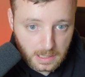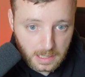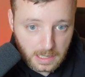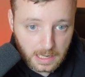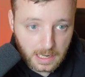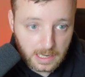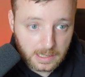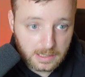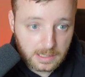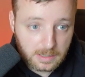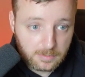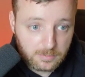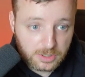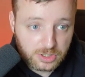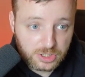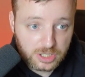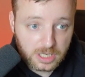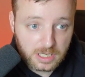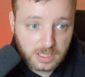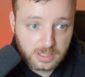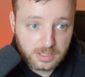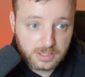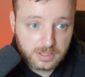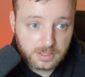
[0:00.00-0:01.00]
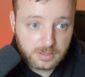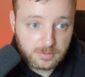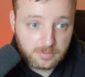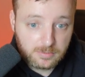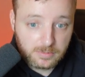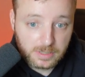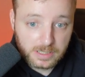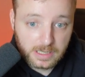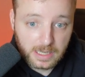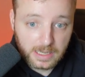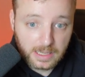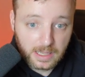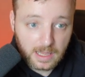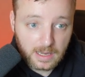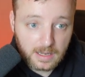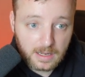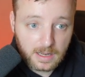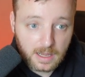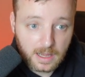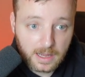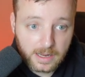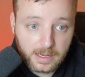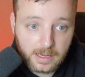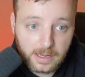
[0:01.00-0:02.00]
and then we change it. We again
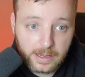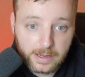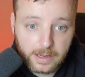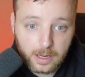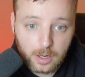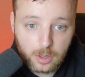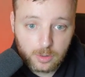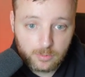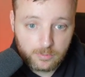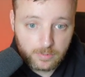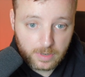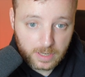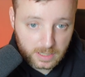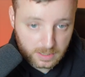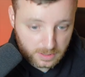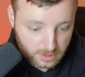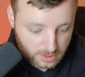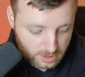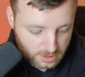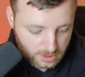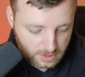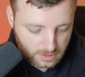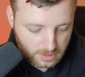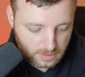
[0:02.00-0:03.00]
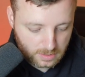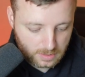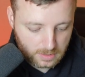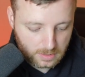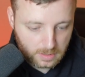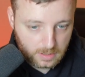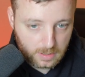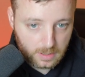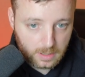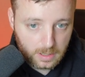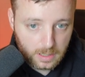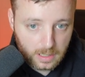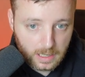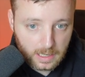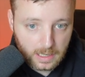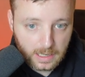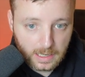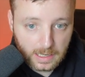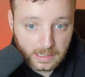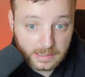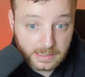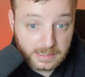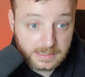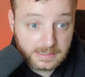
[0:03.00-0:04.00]
highlight our range,
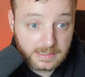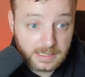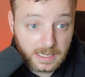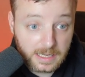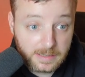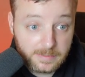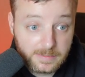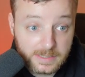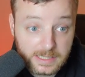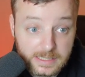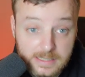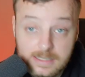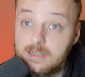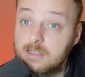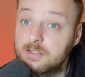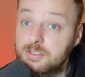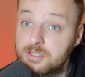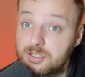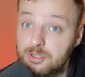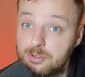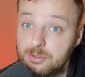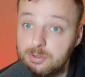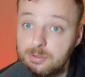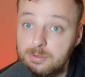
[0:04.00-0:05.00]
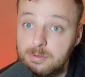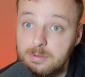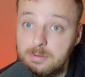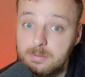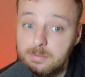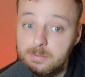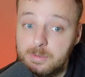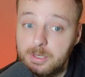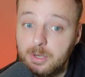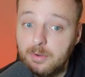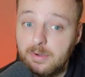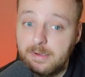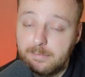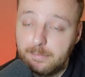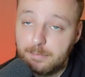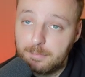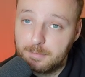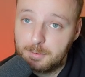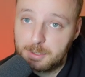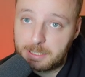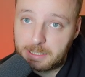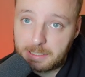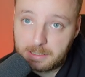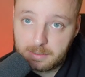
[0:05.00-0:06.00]
and this time instead of 2, we're going
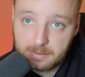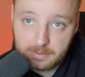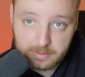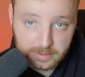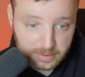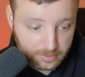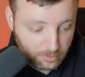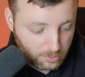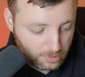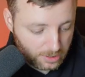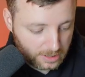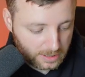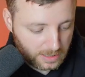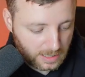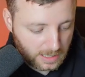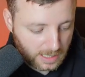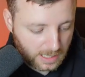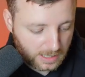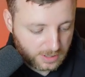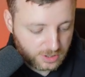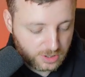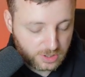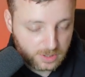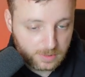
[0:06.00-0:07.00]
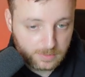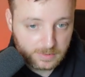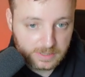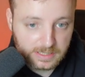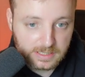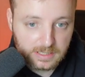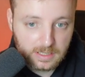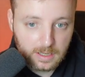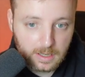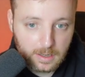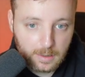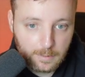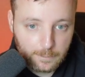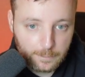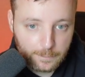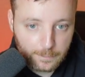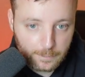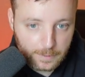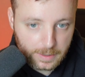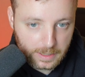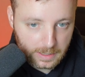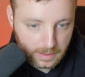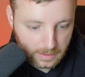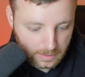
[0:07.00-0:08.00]
3 because we want the cache.
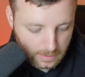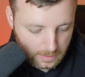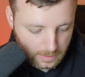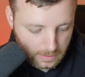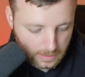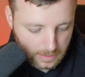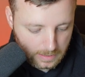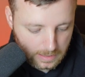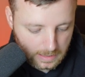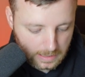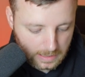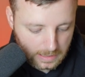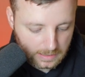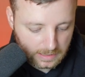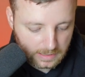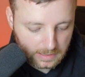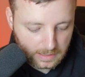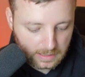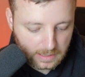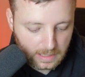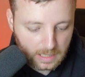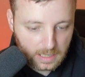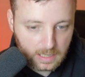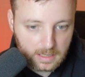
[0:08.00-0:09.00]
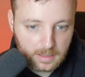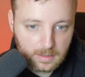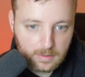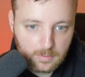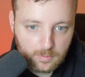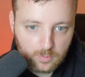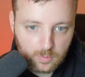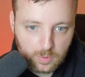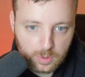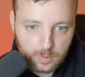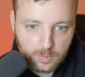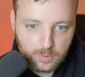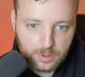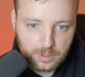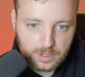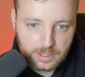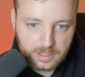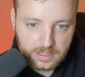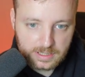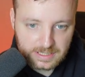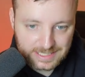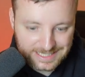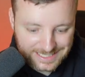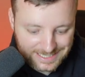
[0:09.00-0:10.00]
3, and then again we put
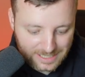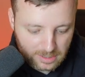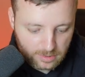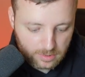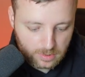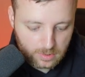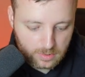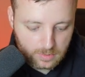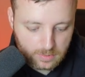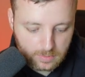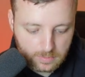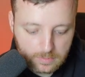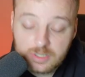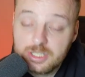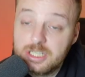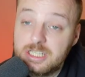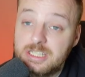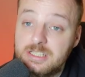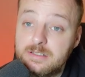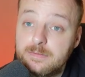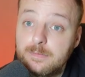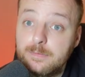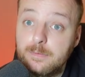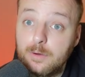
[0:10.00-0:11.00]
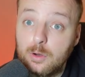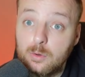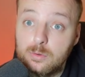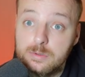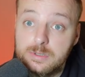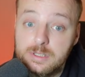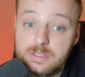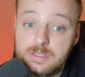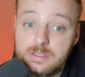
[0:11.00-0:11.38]
in a 0, which is false.